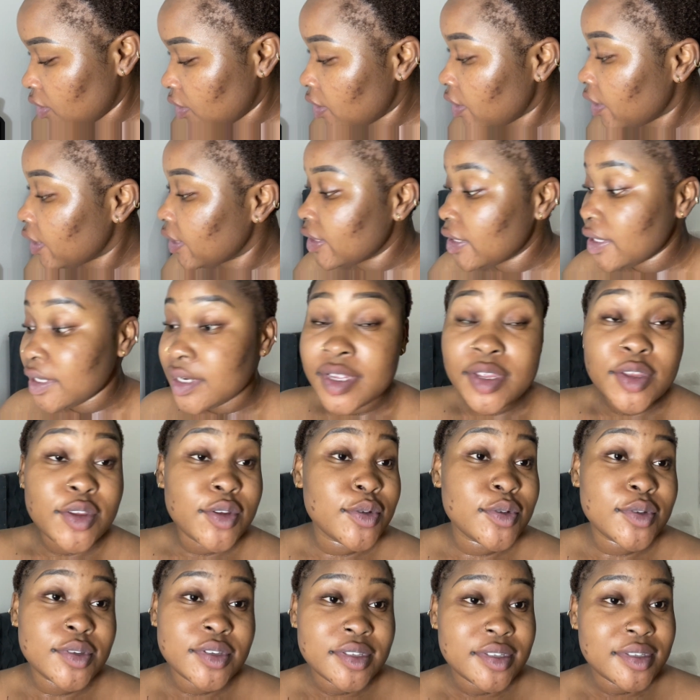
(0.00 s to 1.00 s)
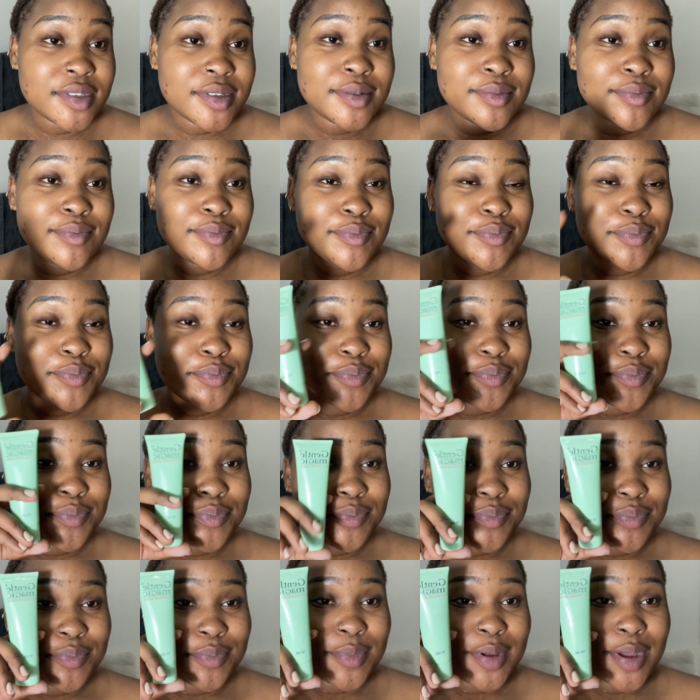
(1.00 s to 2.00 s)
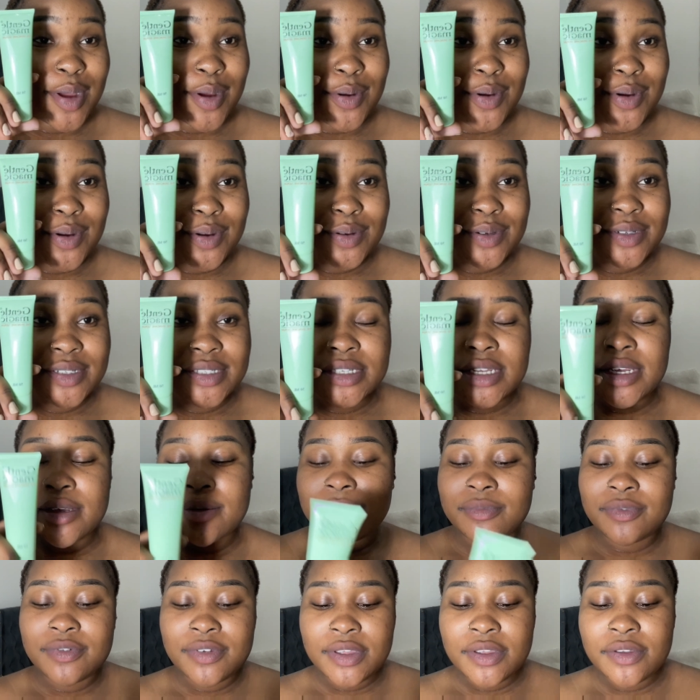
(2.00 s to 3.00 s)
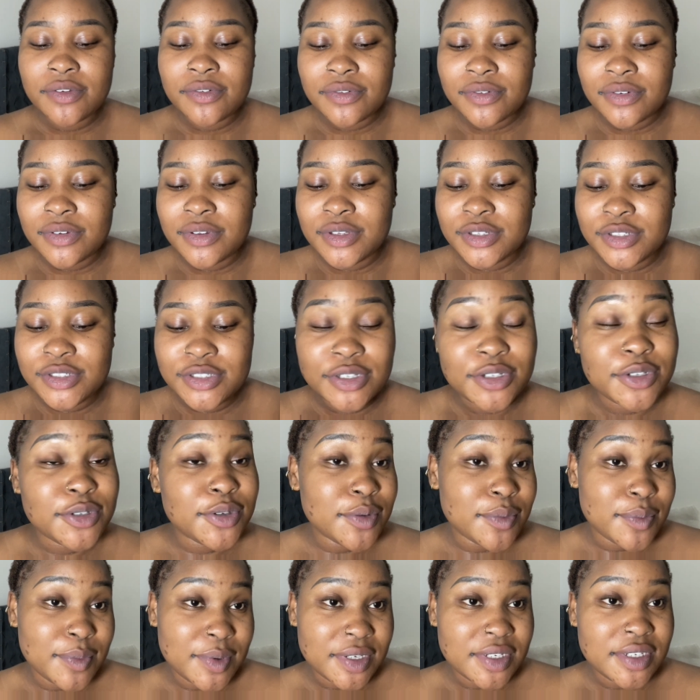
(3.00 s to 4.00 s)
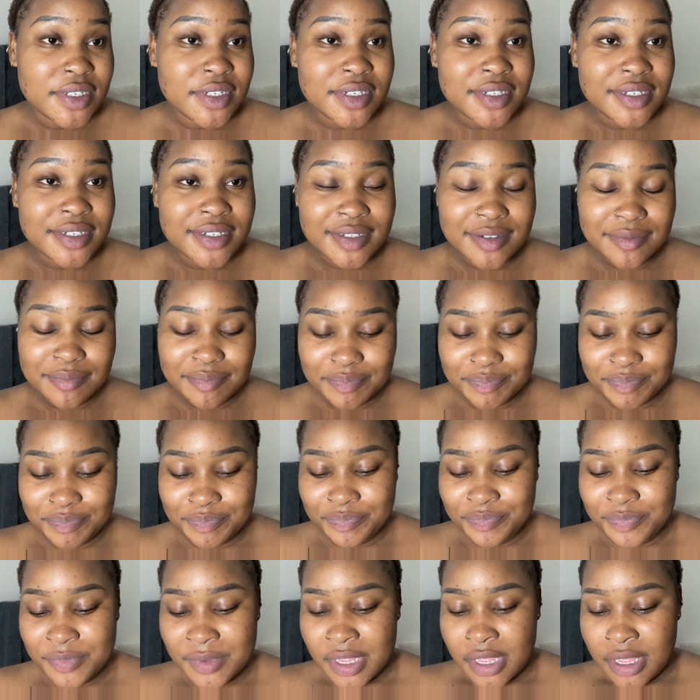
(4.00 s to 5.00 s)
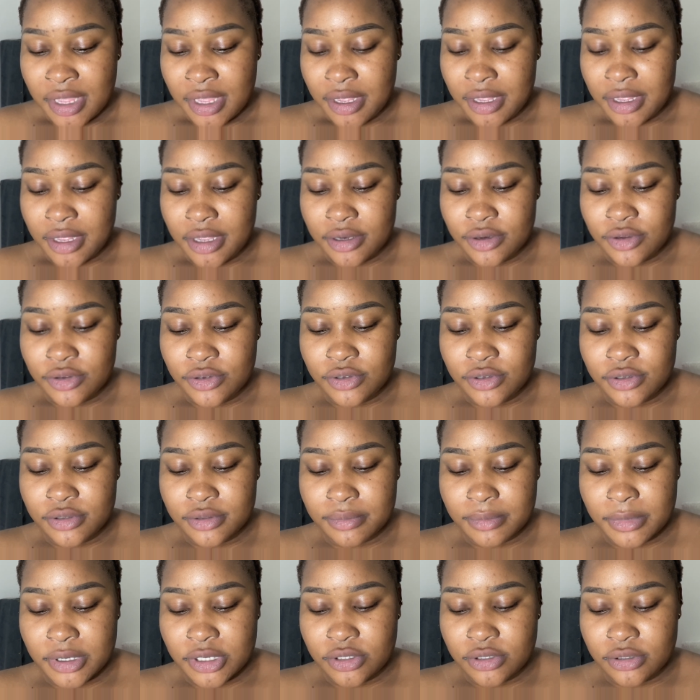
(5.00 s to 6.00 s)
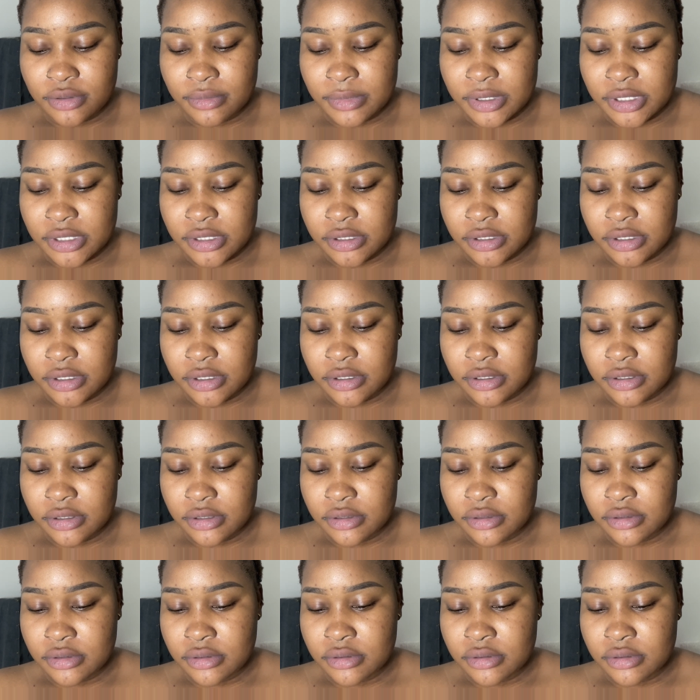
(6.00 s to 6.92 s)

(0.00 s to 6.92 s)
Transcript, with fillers: And then I use our all-time five, Gentle Magic. I don't use much on my skin.